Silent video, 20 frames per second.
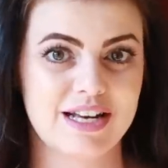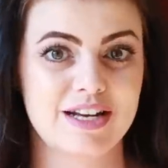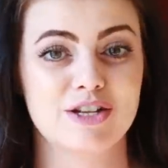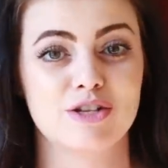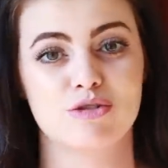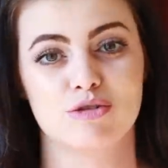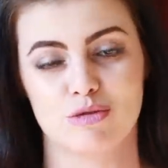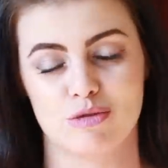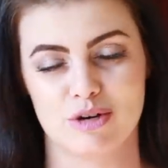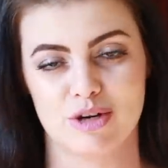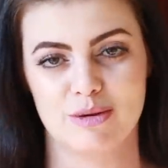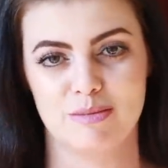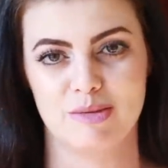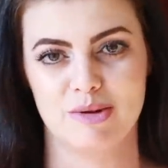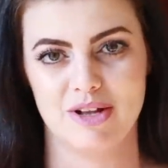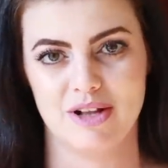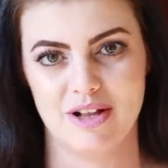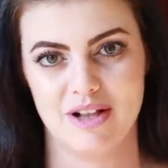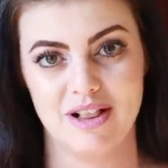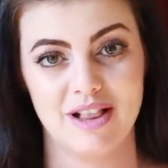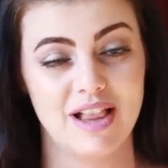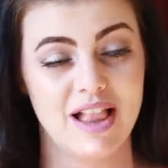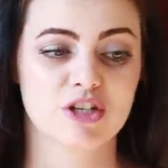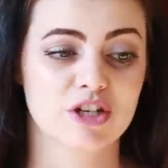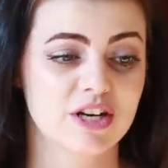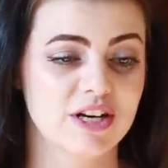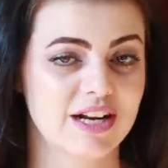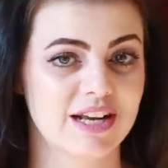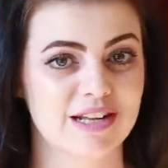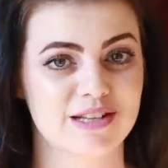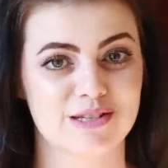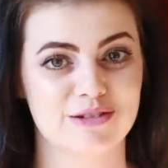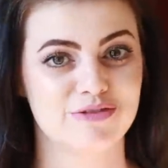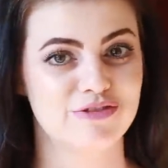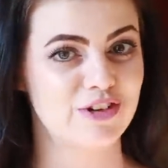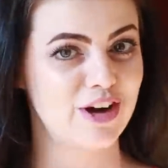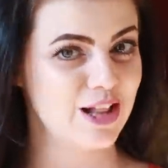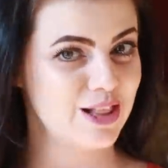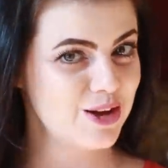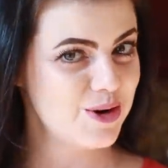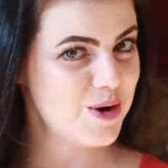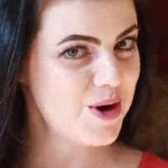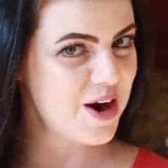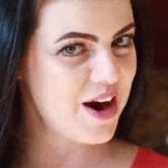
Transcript: and adorable. You're gonna get to follow